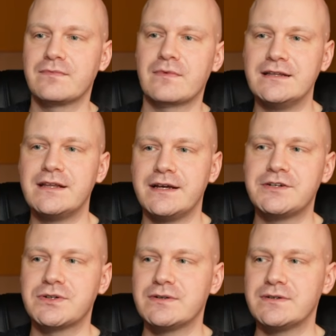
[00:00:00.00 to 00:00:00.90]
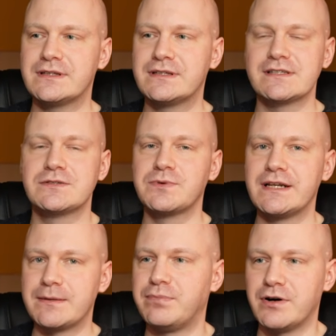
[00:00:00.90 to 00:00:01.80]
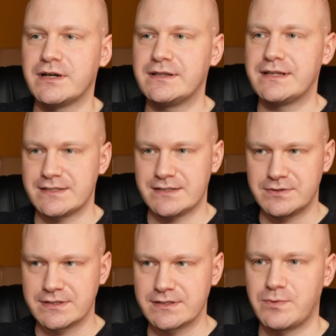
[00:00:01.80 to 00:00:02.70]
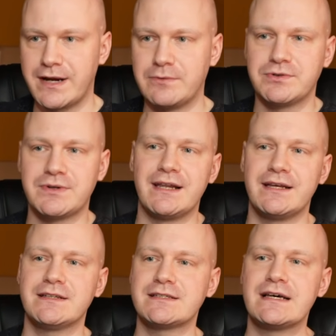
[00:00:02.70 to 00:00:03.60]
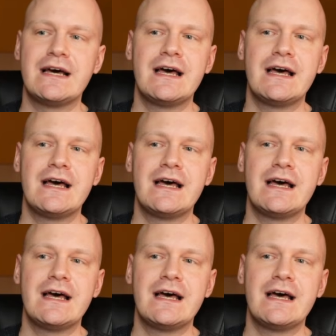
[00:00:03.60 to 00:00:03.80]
And in the intro, this is really important, this is why I want to highlight this.